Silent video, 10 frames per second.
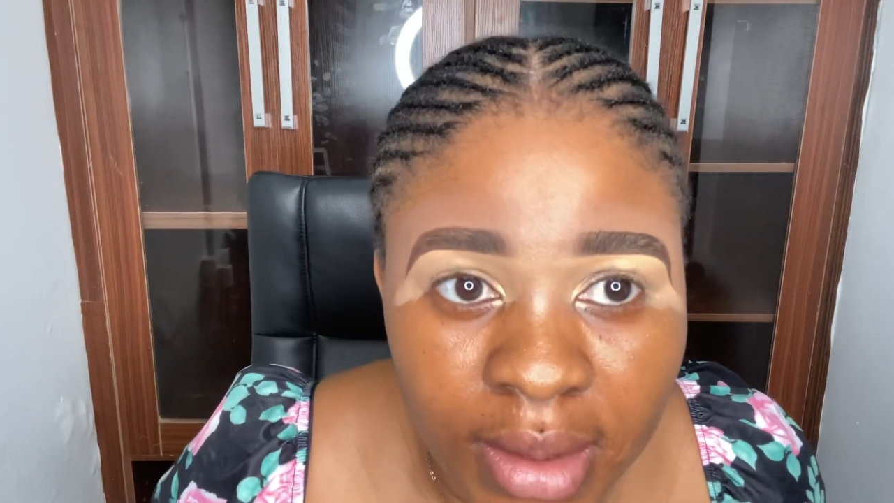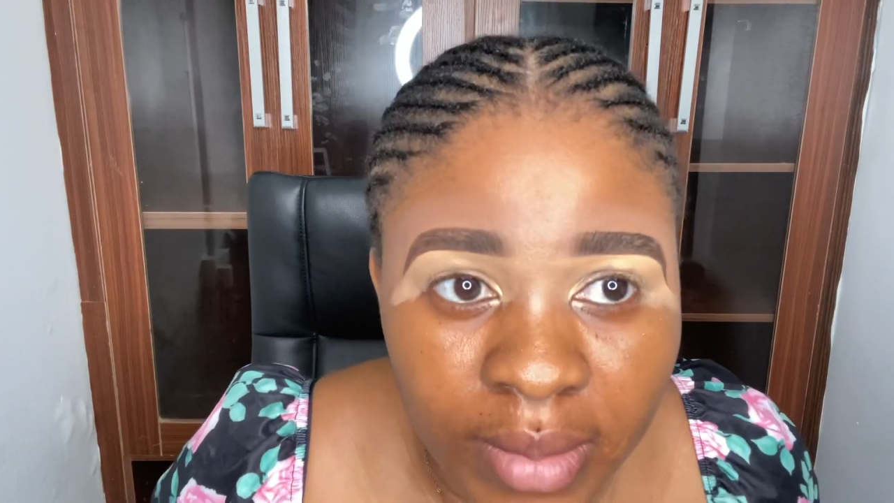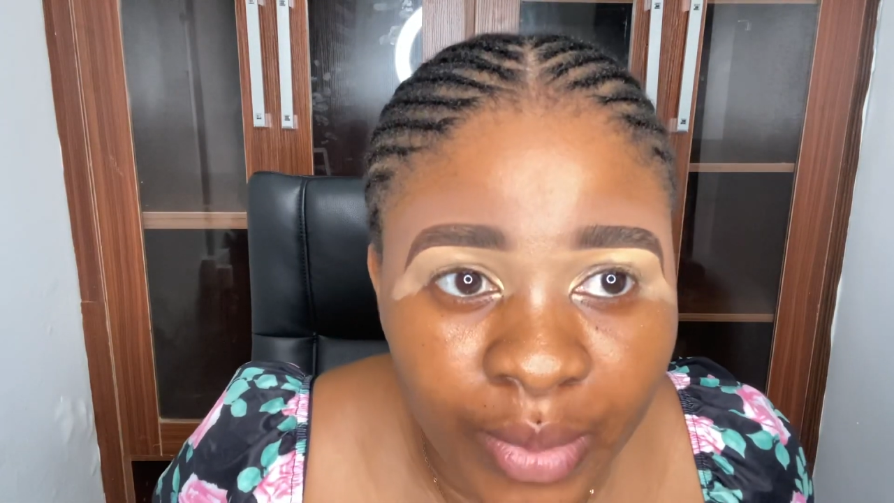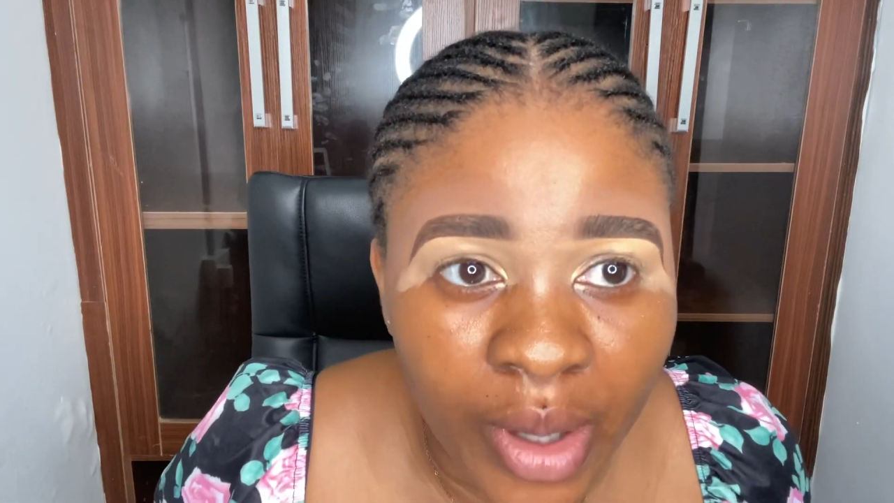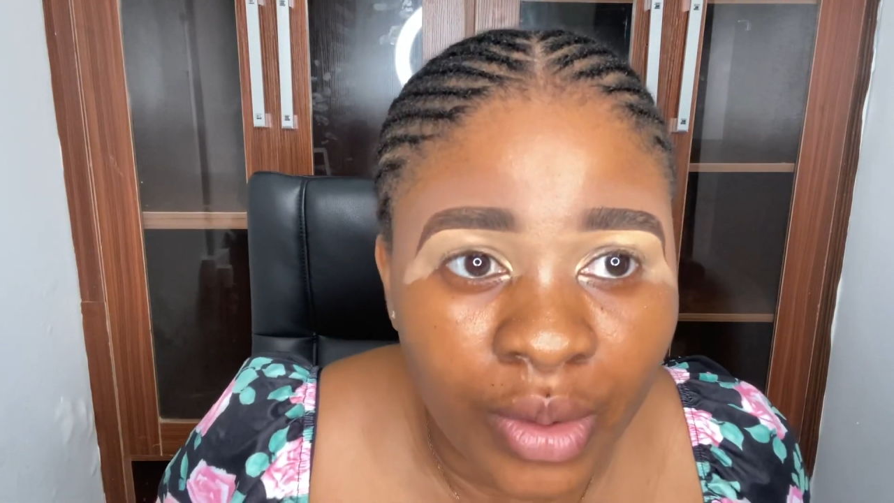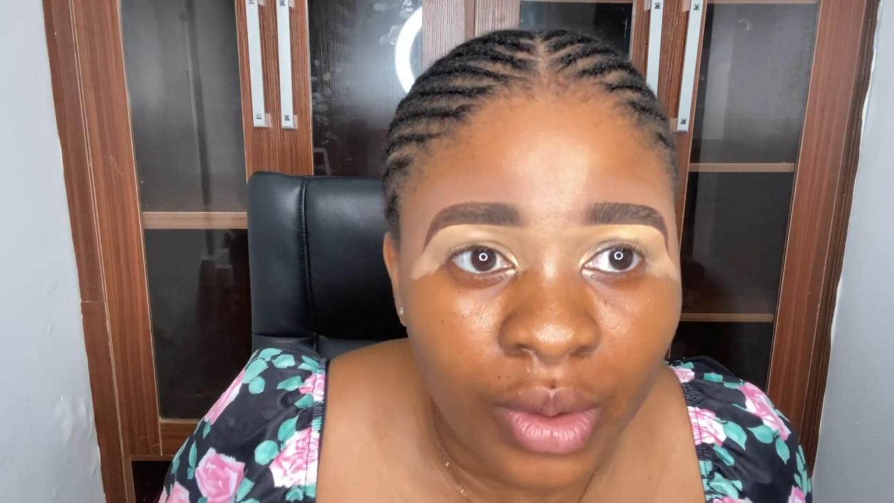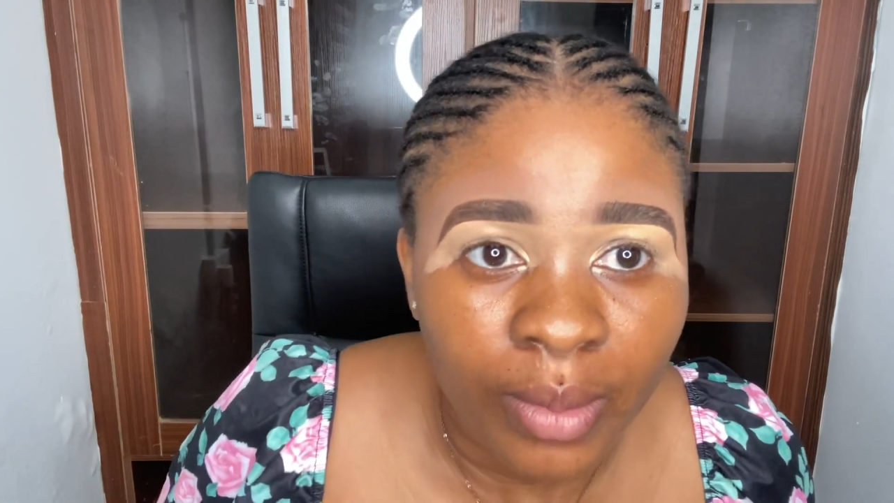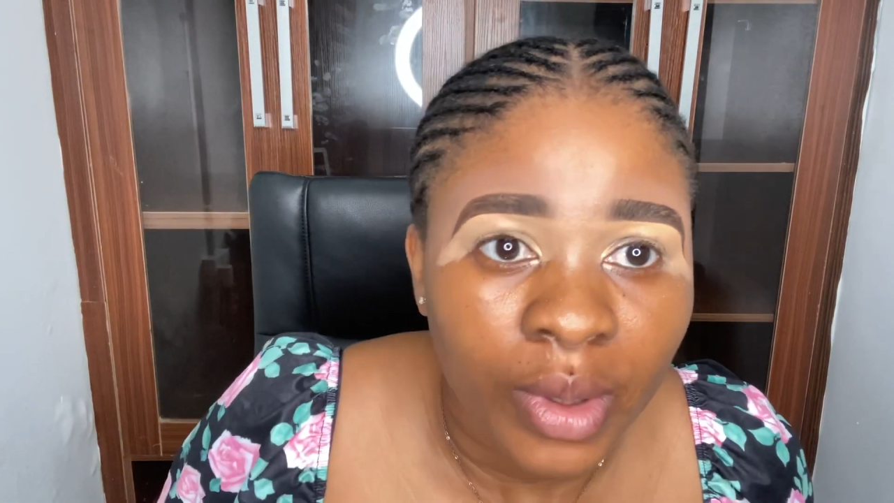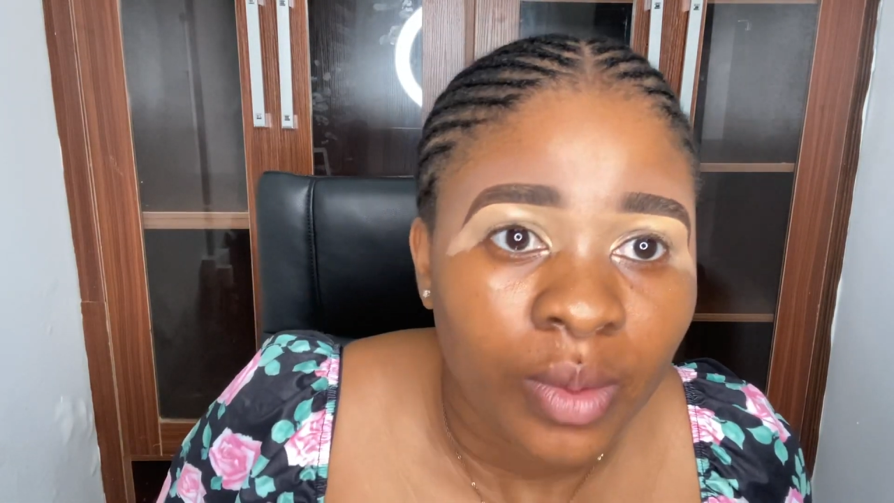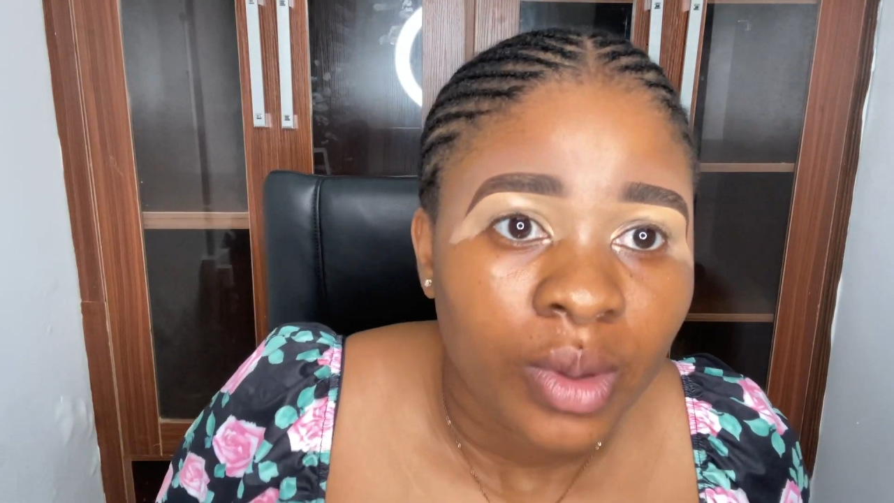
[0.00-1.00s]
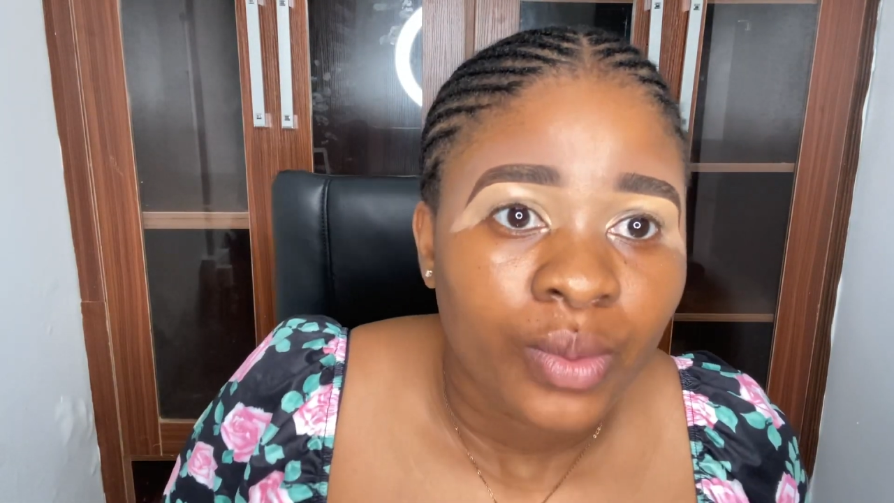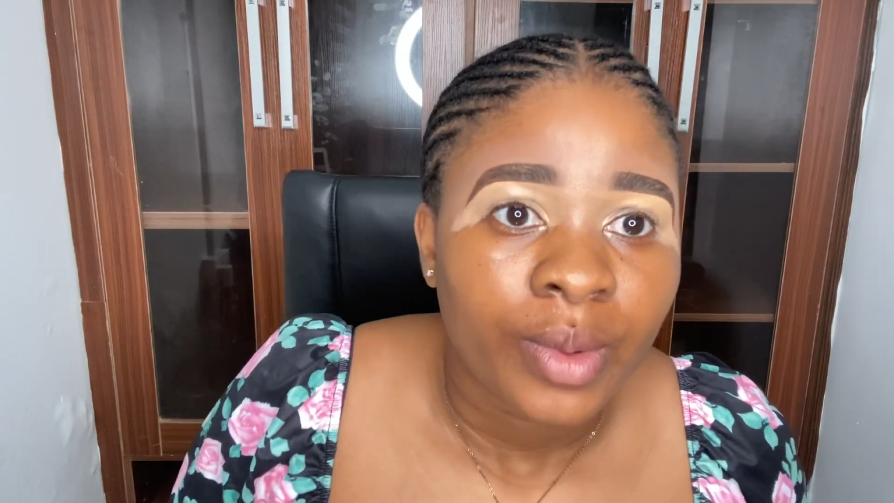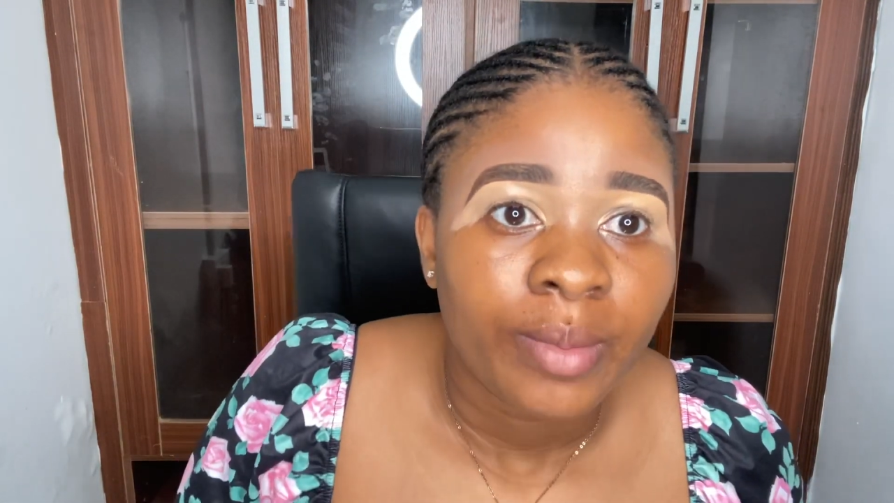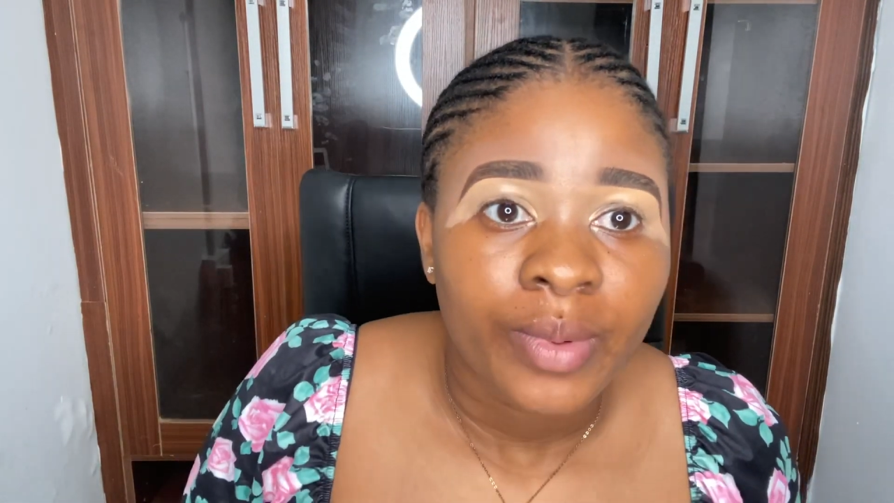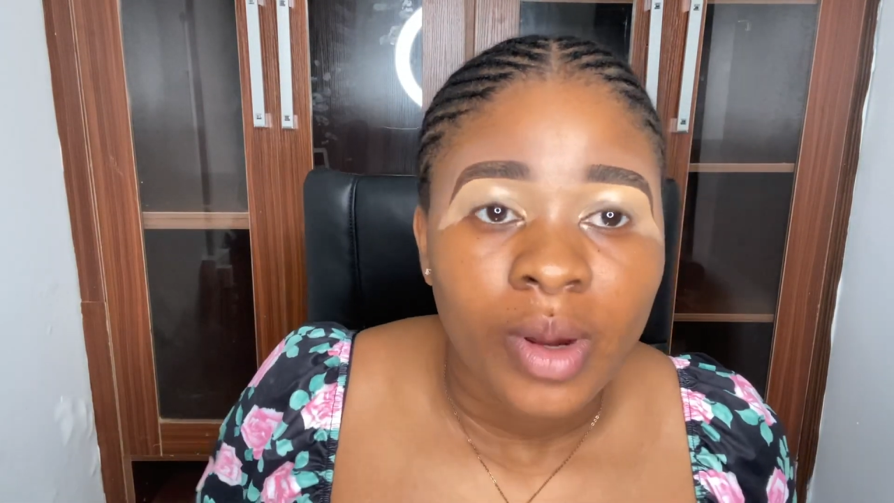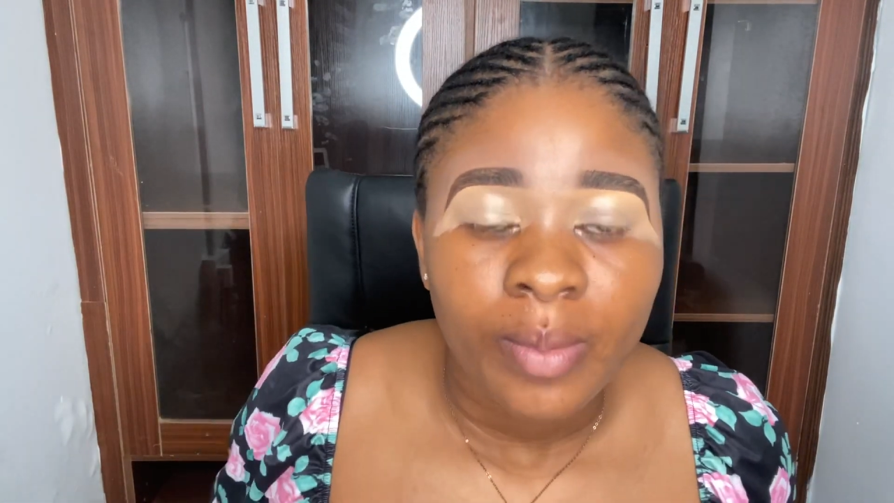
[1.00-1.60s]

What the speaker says: brow number 1 with brow